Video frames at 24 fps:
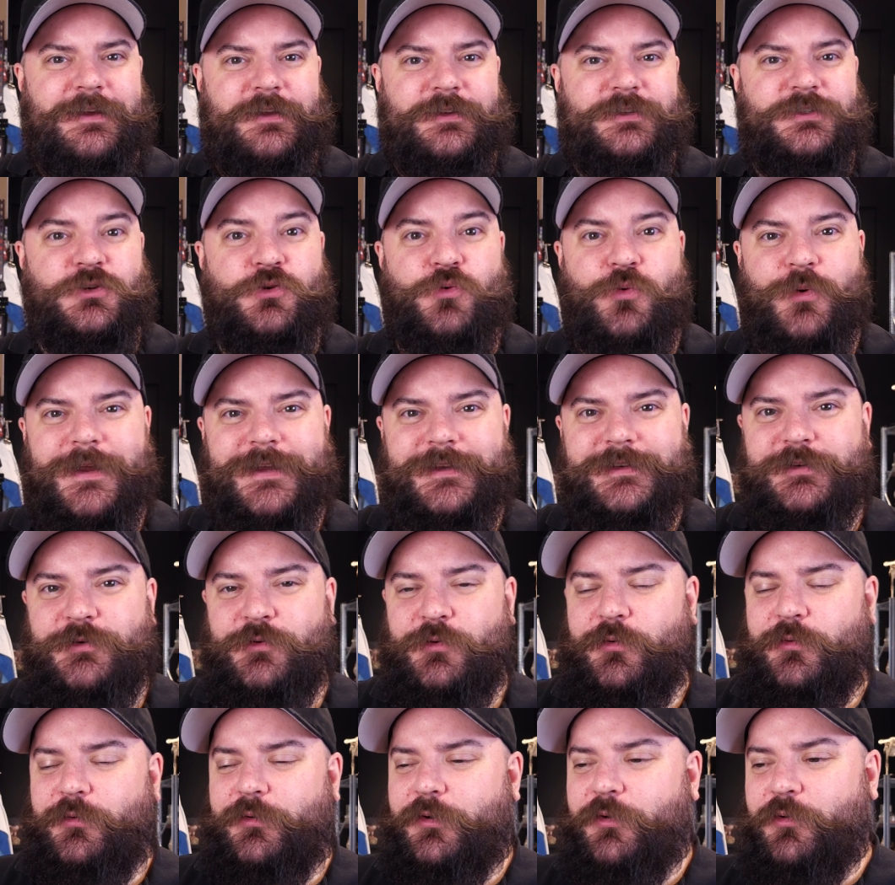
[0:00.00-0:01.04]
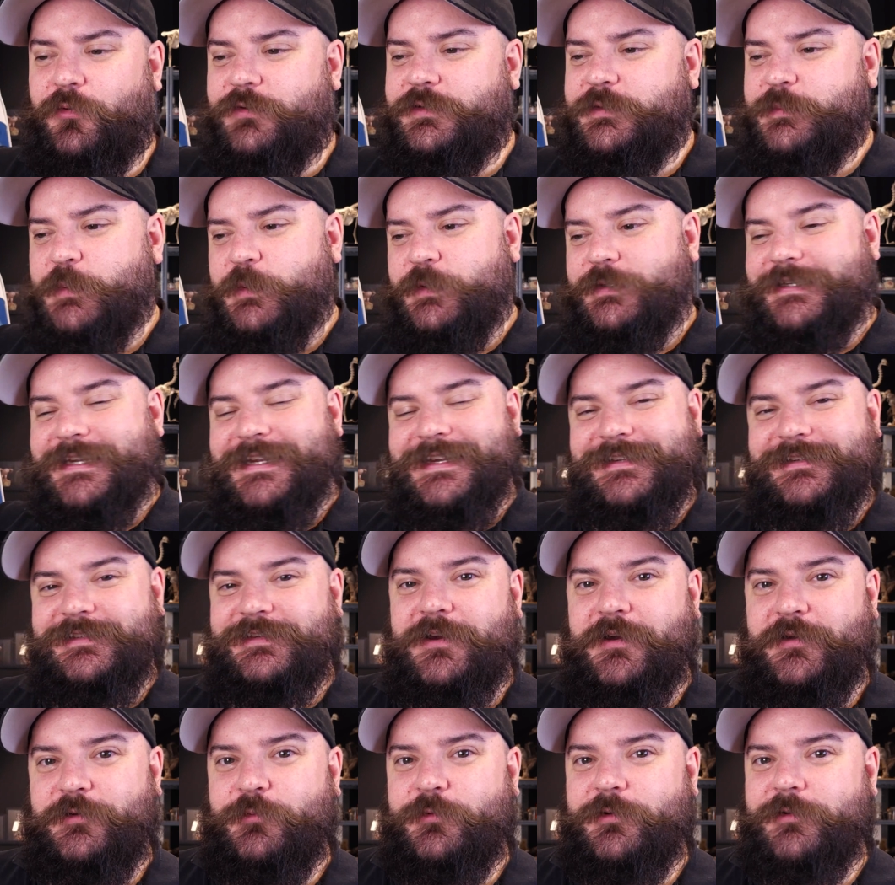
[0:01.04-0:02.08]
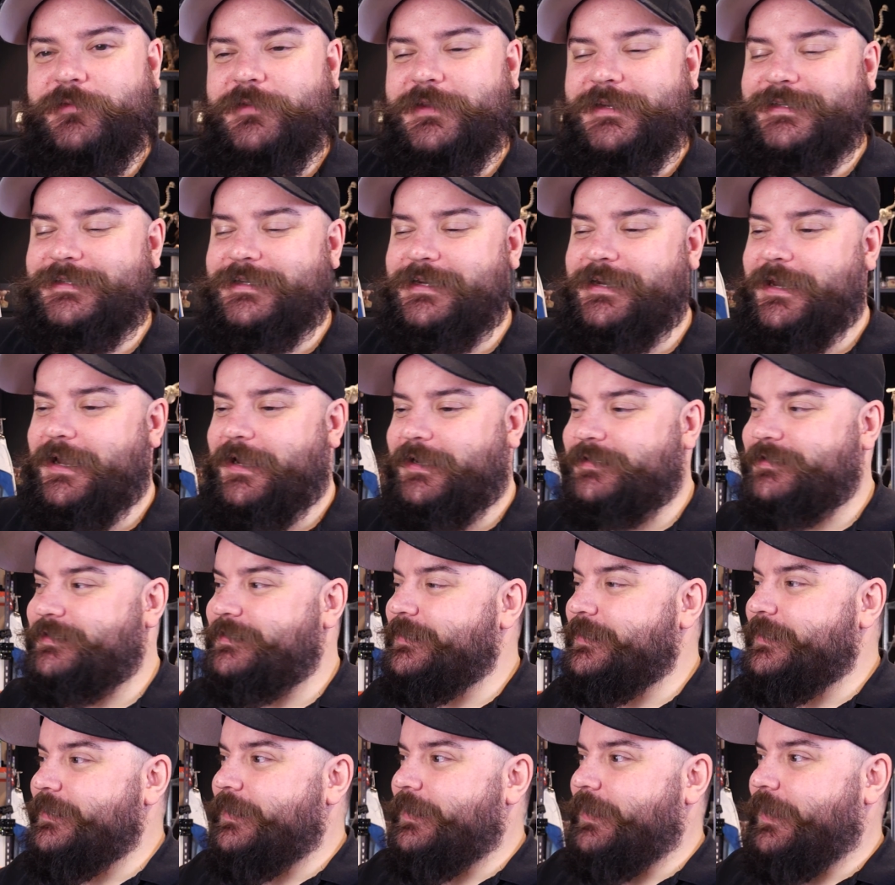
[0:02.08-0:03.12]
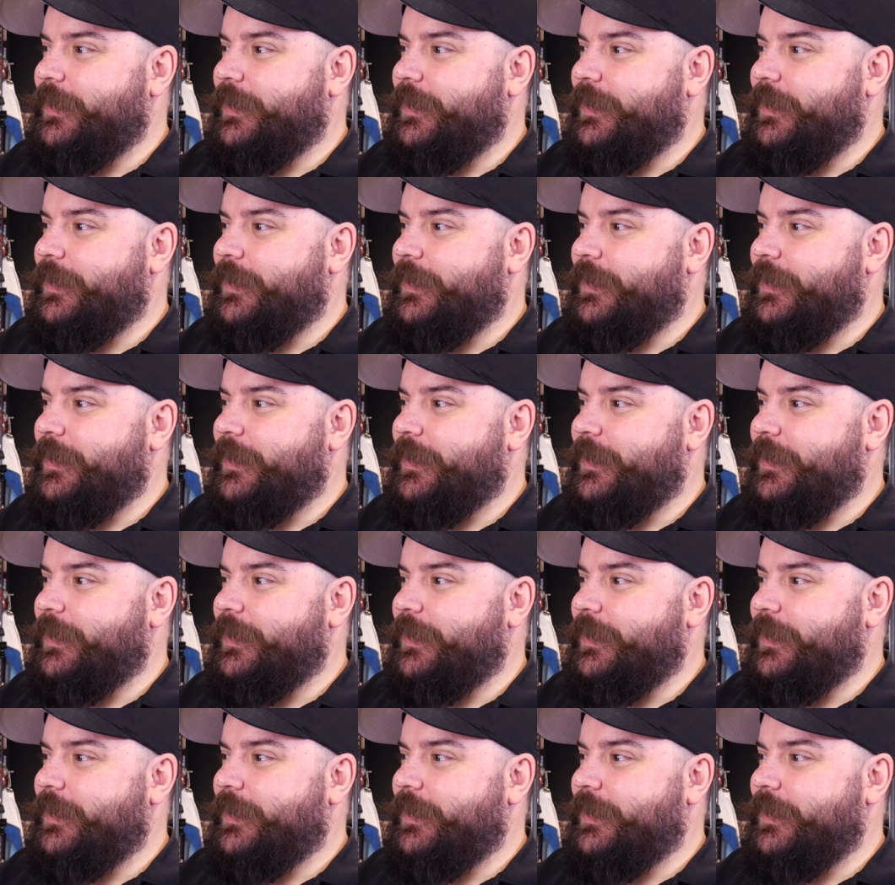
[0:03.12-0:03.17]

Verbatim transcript: squid or an octopus inside one of these glass